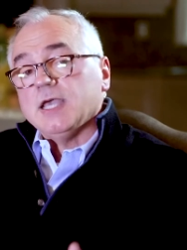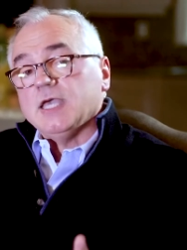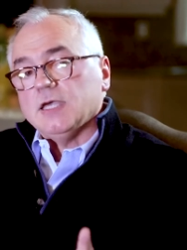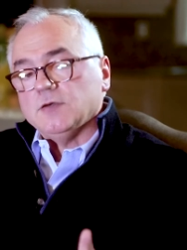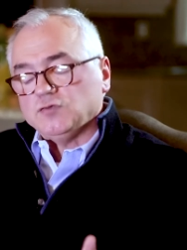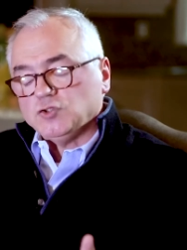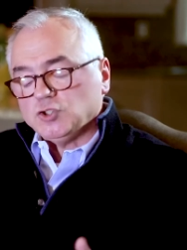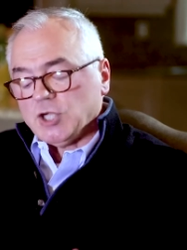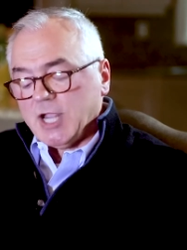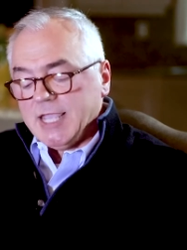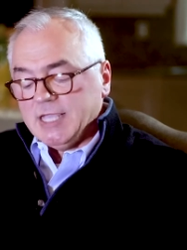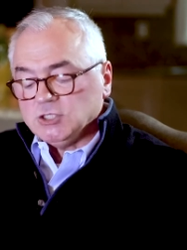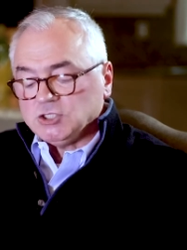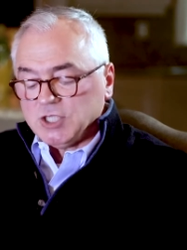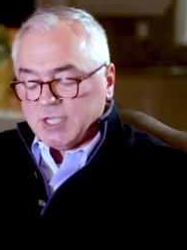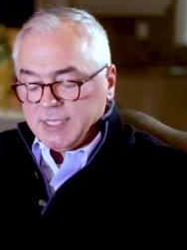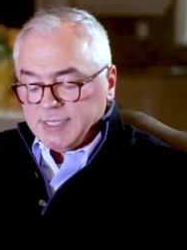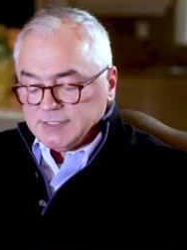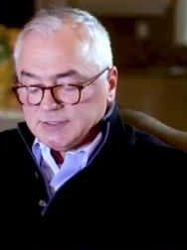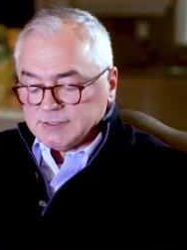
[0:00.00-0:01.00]
If change
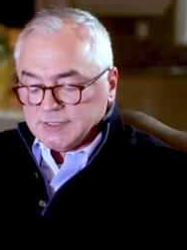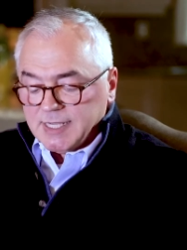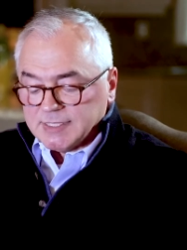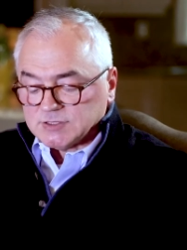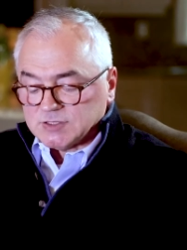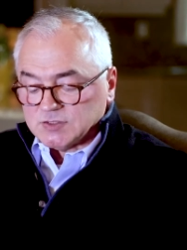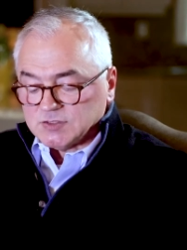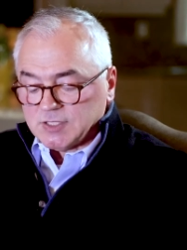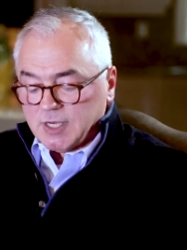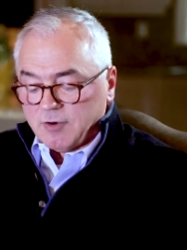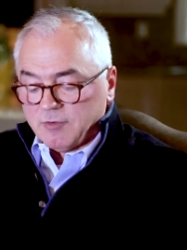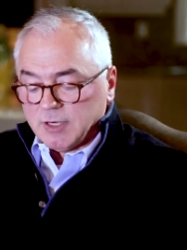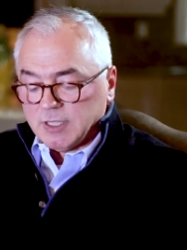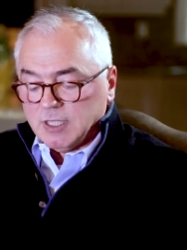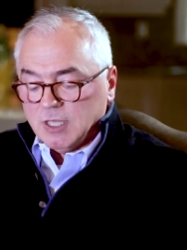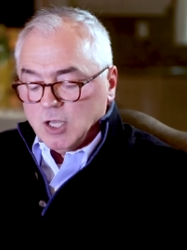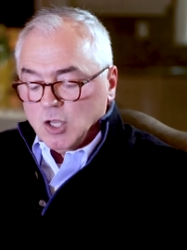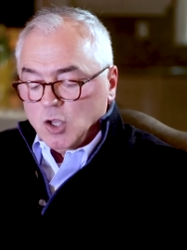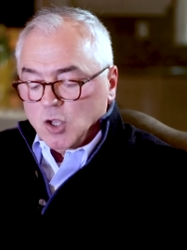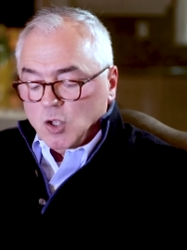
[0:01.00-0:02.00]
is
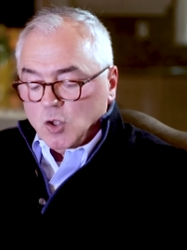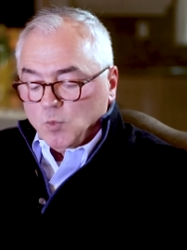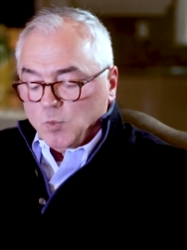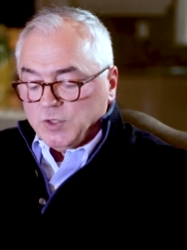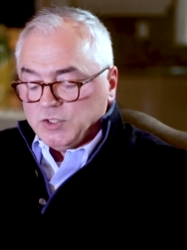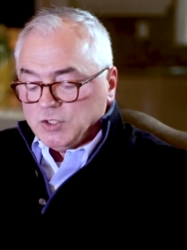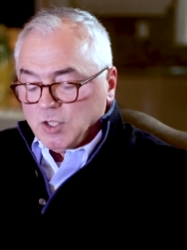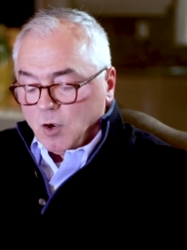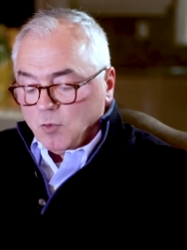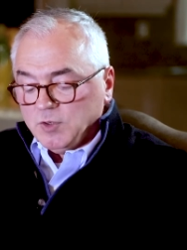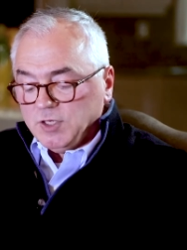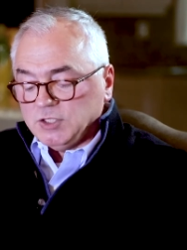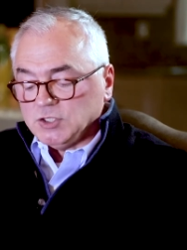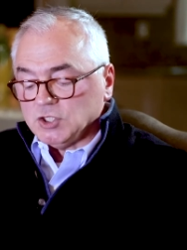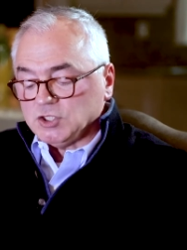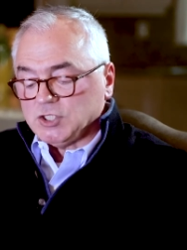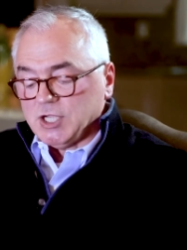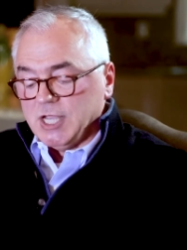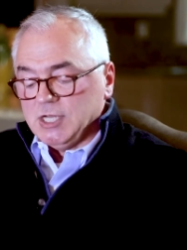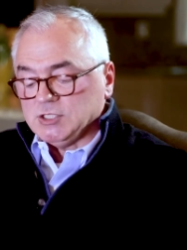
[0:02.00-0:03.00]
necessary, we don't need to
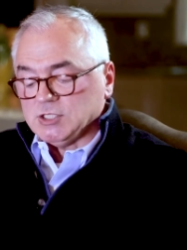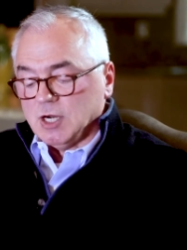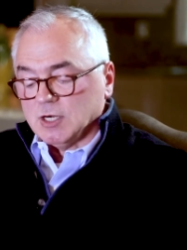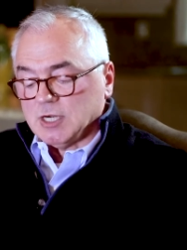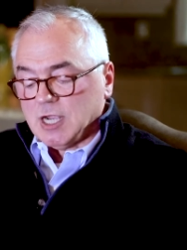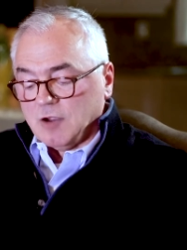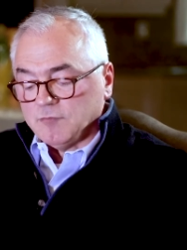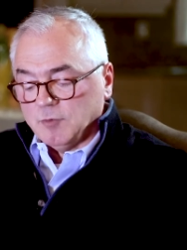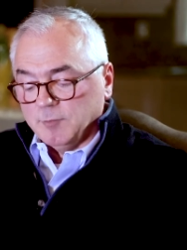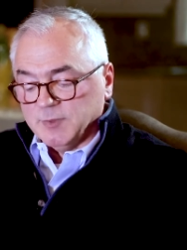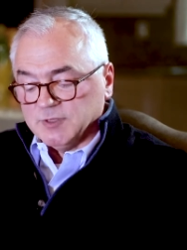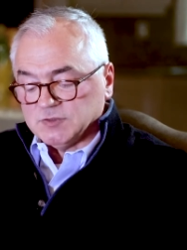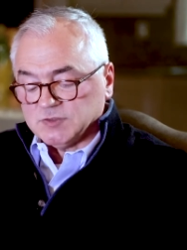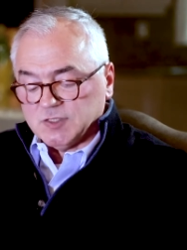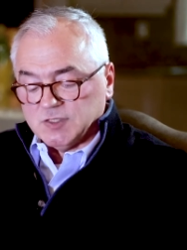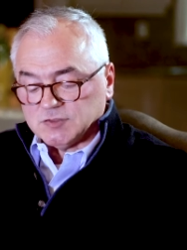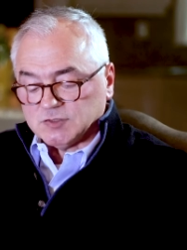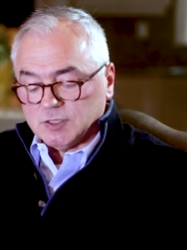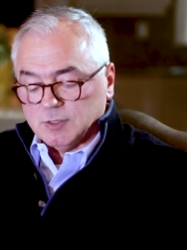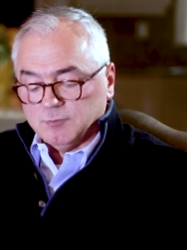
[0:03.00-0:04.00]
change our government
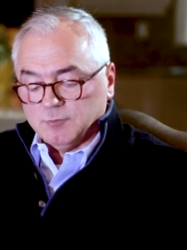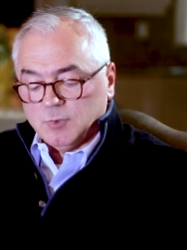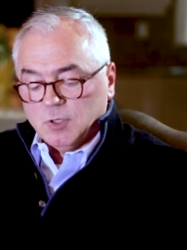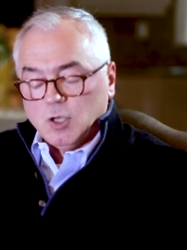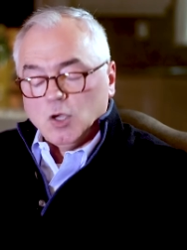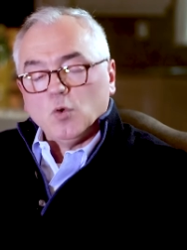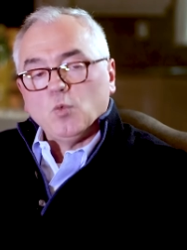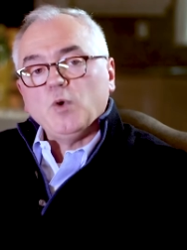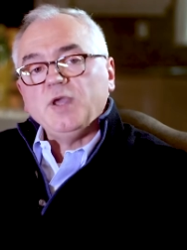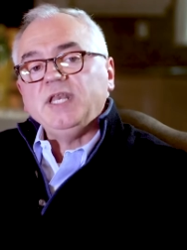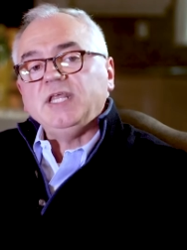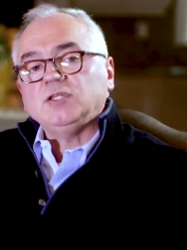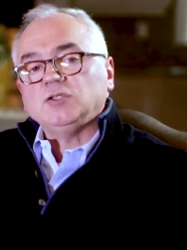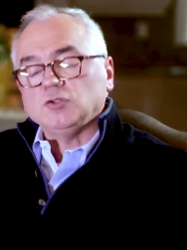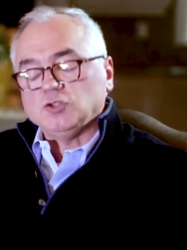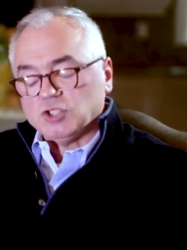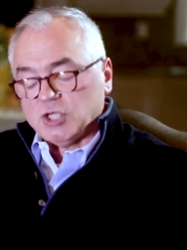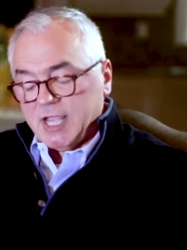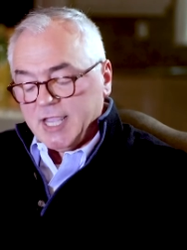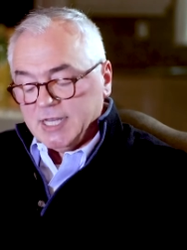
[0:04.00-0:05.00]
system, we need to
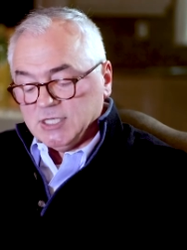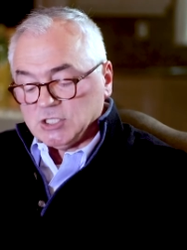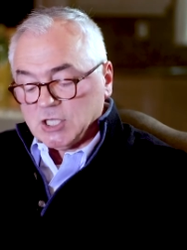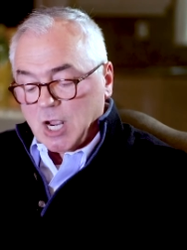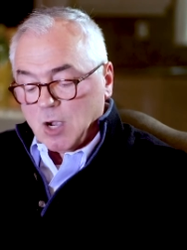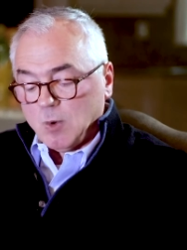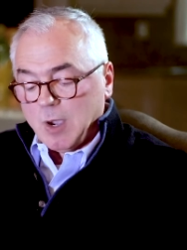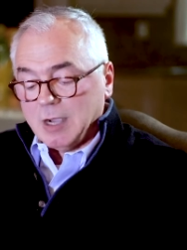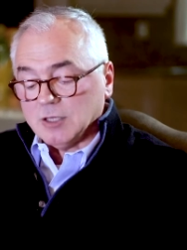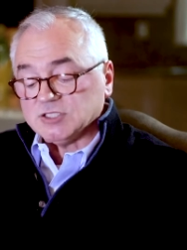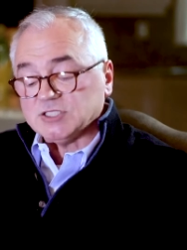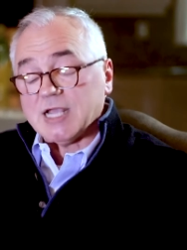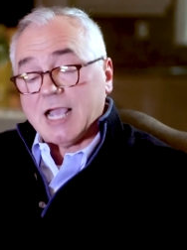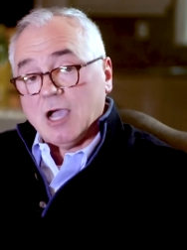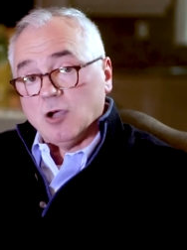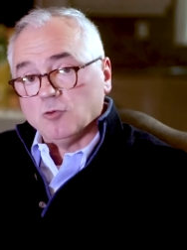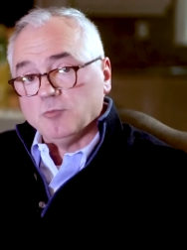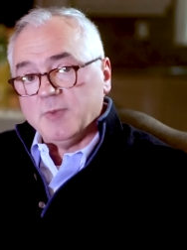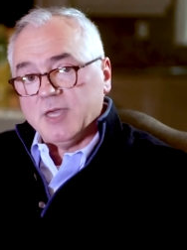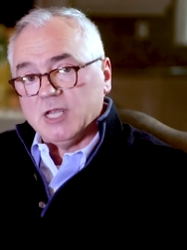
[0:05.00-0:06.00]
change how our
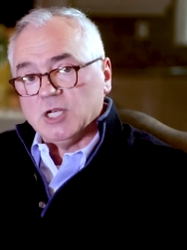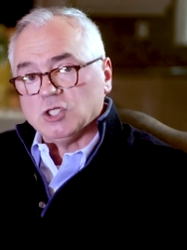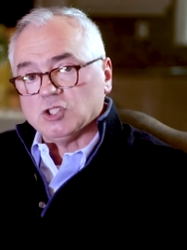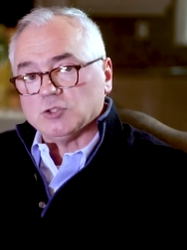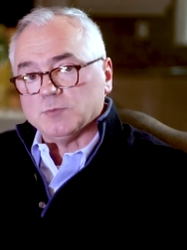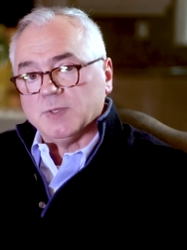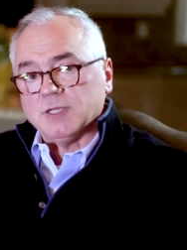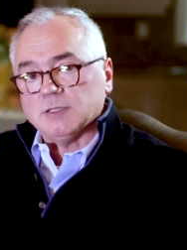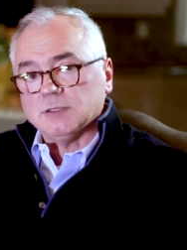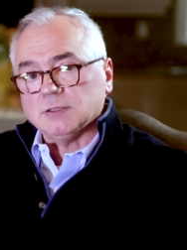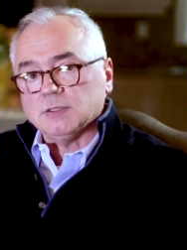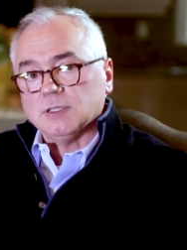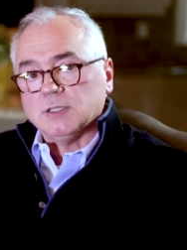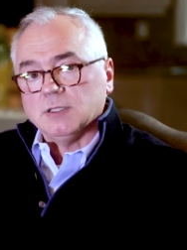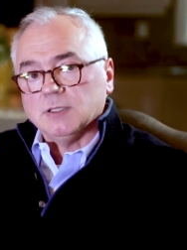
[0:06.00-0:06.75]
town management,